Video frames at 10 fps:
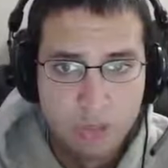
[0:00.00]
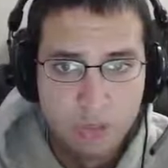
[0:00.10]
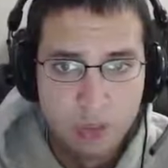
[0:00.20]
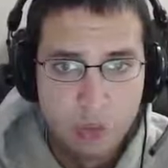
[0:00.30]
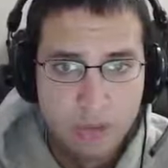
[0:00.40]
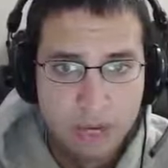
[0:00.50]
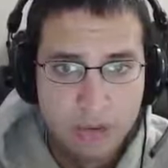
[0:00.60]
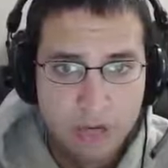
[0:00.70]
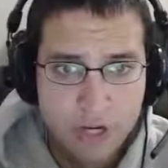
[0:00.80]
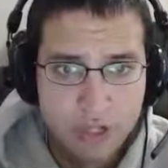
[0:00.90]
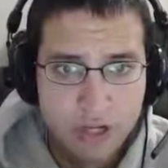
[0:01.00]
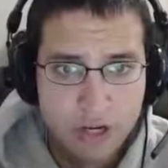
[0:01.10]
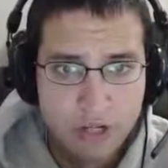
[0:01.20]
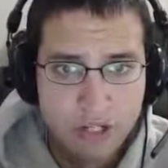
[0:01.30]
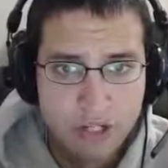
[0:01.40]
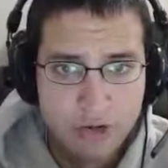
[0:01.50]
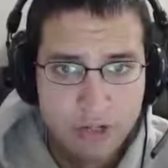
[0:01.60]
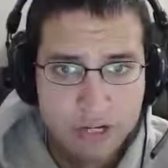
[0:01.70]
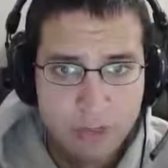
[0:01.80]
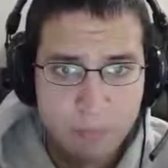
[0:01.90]
cooldown reduction on his third
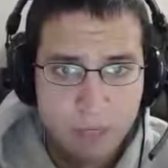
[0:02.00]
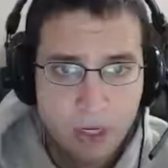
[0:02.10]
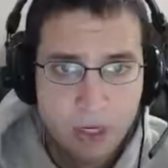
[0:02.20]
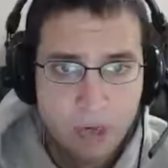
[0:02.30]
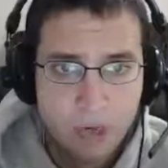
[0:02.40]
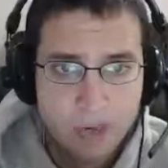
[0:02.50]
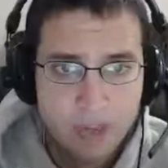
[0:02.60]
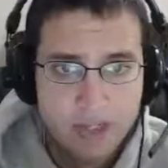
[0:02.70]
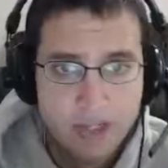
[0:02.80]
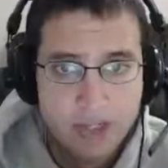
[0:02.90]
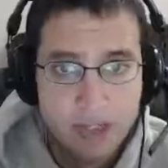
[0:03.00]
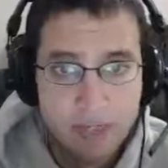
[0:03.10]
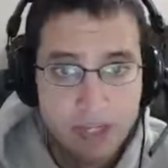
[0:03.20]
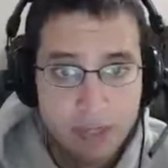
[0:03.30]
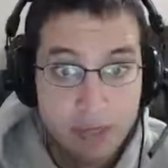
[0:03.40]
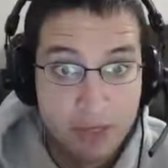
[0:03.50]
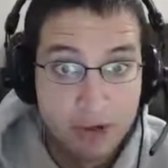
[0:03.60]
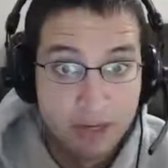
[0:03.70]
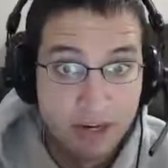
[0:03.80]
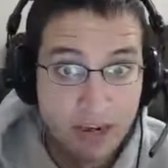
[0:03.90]
skill, which means he's going to be speed
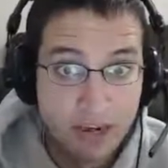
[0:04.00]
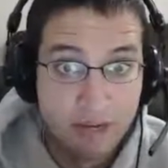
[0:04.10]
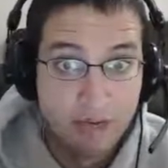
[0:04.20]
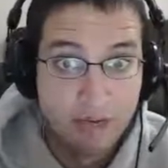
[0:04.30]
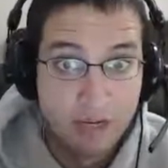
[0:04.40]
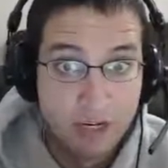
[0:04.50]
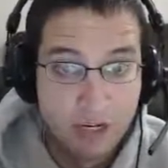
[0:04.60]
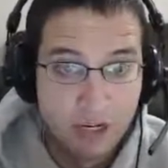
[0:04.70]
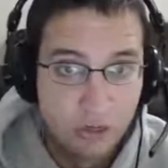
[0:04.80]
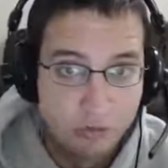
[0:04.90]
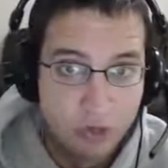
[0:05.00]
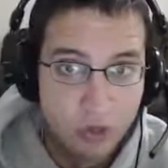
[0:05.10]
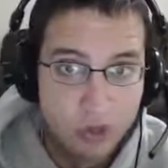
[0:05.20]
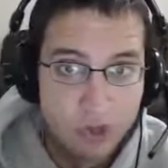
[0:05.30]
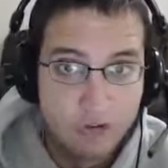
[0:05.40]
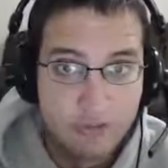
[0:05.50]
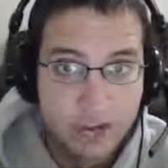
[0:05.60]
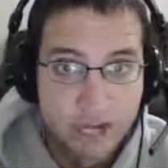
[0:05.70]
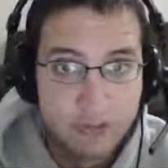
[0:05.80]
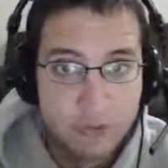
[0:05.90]
buffing every, uh, I mean, one turn
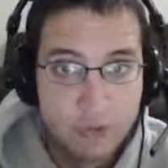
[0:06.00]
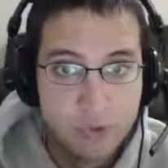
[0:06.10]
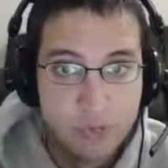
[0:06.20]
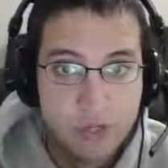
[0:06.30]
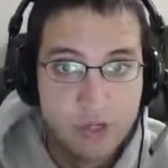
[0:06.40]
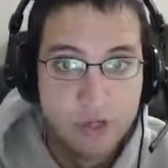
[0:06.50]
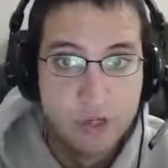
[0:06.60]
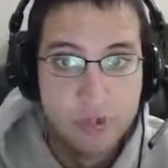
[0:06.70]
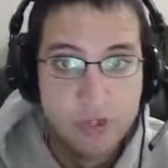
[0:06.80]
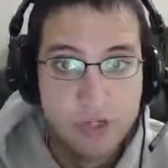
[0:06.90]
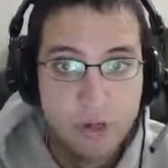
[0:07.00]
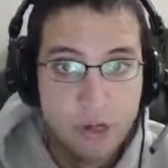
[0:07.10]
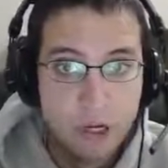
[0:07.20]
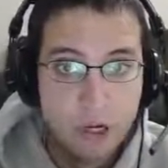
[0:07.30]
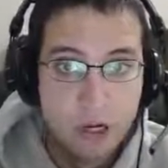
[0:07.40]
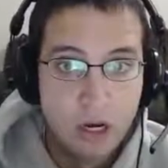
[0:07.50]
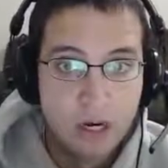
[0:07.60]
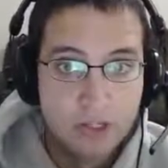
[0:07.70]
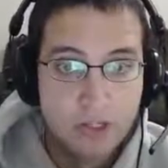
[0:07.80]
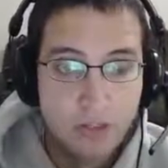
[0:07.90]
faster, which would be huge. So, uh,
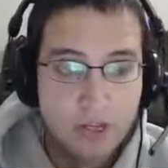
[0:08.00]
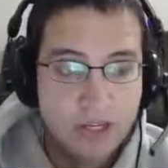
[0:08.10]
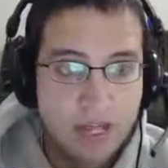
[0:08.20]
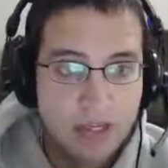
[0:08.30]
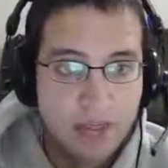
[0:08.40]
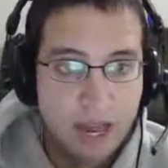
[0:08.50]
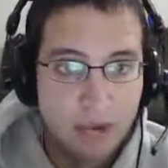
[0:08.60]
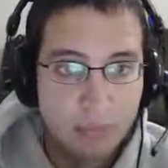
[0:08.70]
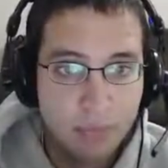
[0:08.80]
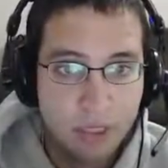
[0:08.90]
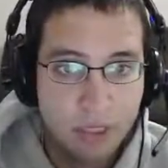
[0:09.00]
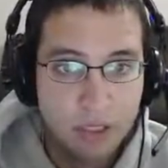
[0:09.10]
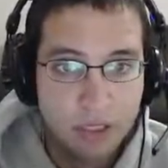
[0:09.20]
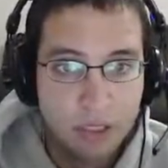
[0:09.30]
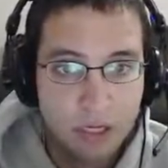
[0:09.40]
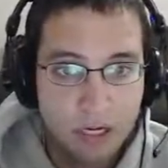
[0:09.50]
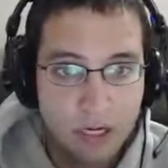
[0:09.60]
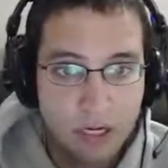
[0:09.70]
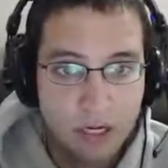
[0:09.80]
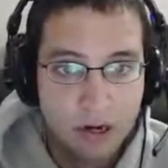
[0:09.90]
still waiting to get that, but uh,
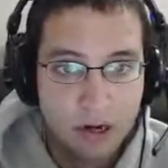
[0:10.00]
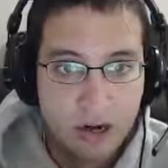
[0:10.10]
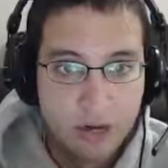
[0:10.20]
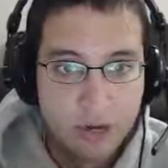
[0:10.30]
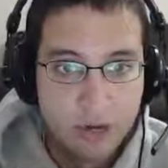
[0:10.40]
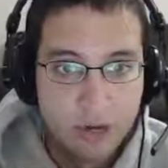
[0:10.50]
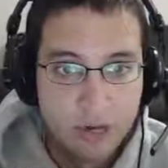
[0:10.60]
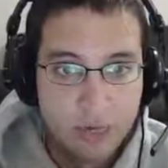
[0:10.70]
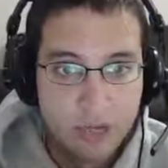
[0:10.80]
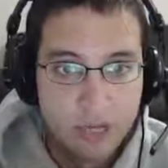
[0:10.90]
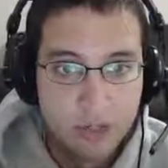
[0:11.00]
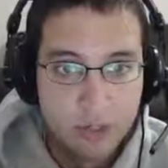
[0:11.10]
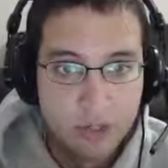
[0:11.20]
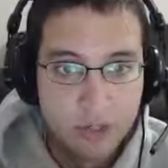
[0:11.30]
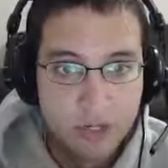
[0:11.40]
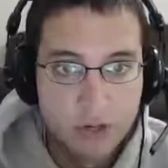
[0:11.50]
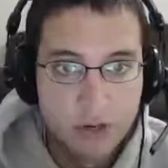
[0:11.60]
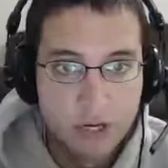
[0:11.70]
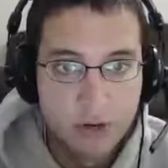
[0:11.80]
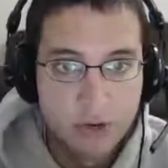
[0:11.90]
Alright, so we're at the boss, so we're just going to try
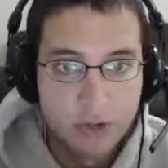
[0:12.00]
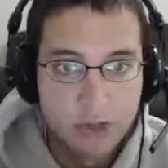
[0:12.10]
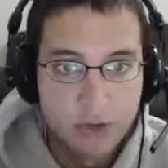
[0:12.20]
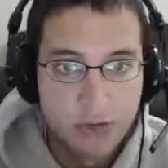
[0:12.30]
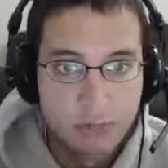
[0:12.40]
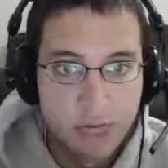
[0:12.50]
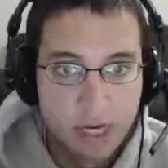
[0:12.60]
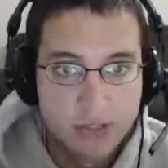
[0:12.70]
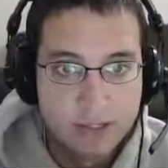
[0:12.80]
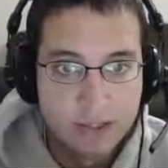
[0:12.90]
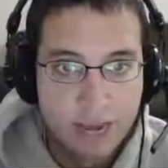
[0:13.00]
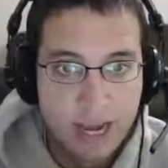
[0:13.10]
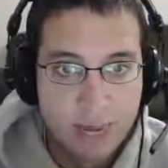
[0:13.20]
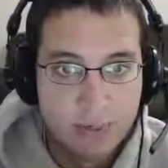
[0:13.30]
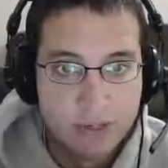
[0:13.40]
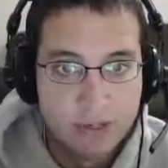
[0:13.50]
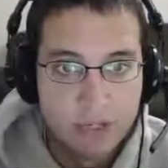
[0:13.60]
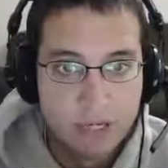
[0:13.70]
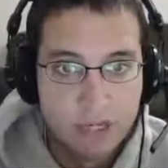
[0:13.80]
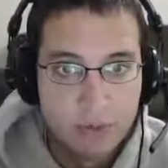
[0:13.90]
going straight boss, see what happens.
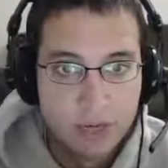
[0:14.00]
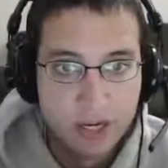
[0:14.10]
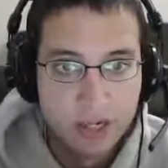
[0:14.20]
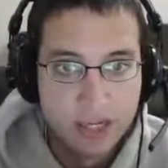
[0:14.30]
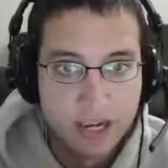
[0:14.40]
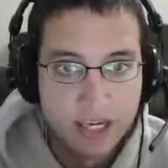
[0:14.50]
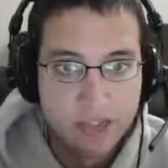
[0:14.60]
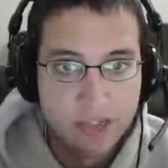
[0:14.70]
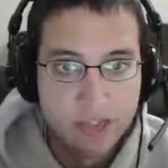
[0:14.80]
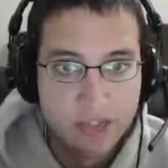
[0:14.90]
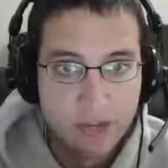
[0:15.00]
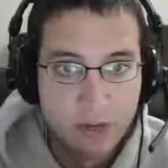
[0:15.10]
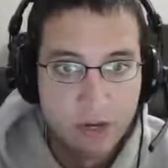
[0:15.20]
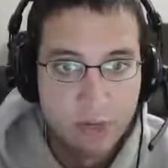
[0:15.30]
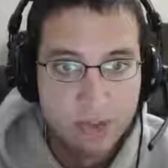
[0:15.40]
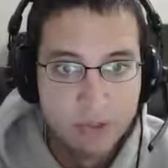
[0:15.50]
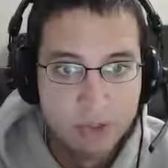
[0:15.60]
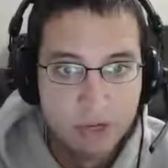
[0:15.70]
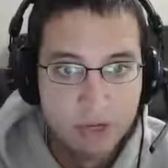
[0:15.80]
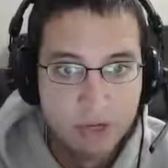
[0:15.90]
So we got an attack speed slow on him, which is
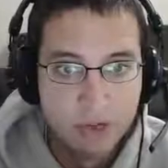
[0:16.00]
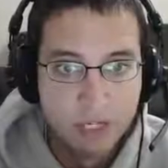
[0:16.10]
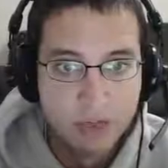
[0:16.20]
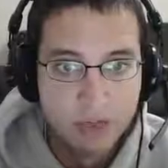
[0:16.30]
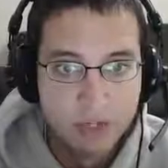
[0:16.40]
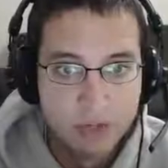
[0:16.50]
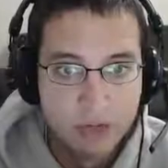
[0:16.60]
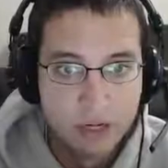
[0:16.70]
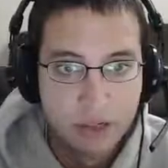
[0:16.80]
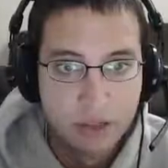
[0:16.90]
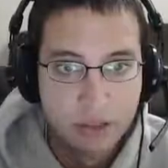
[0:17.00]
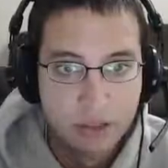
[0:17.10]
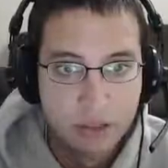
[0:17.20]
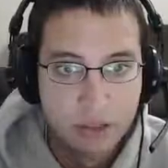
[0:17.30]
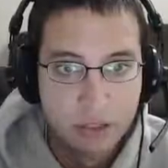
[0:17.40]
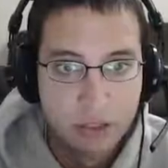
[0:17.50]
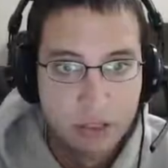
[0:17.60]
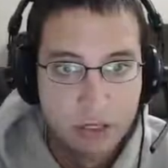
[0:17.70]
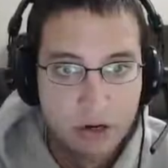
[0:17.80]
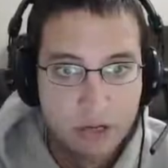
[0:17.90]
probably a little late, that's okay.
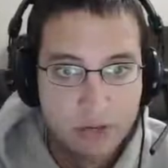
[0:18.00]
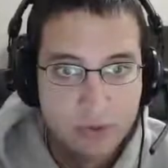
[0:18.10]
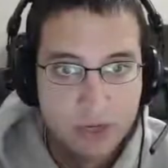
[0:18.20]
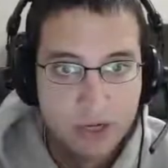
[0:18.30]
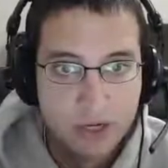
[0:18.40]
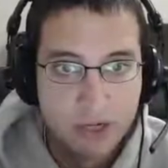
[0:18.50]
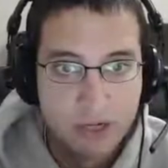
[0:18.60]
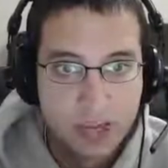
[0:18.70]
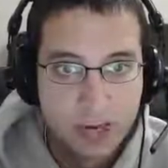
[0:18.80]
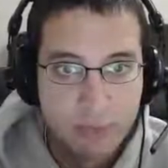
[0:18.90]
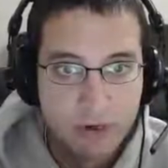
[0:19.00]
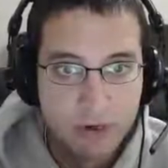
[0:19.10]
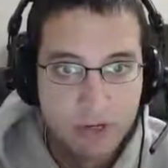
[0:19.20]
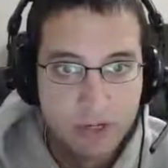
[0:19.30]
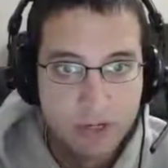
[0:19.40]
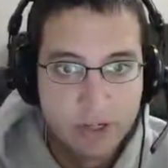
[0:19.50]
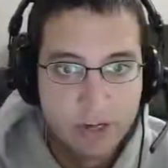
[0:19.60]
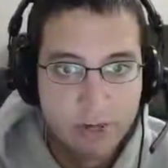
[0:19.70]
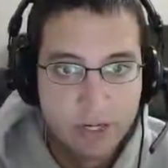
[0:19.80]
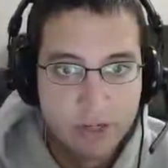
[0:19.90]
Alright, so we got attack power reduction, there
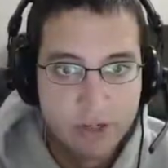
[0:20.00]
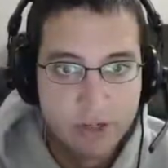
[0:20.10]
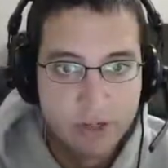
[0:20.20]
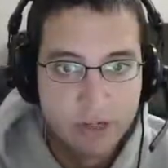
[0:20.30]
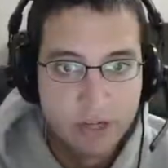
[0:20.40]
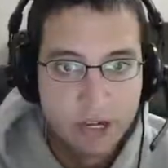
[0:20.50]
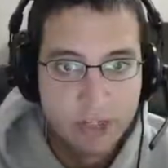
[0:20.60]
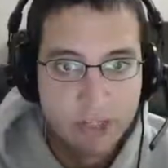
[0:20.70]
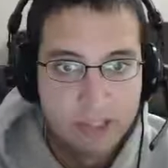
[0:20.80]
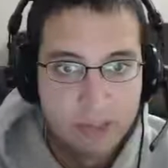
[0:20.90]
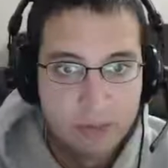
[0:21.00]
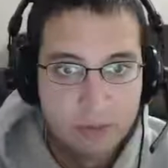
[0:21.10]
we go, so there's our attack speed slow.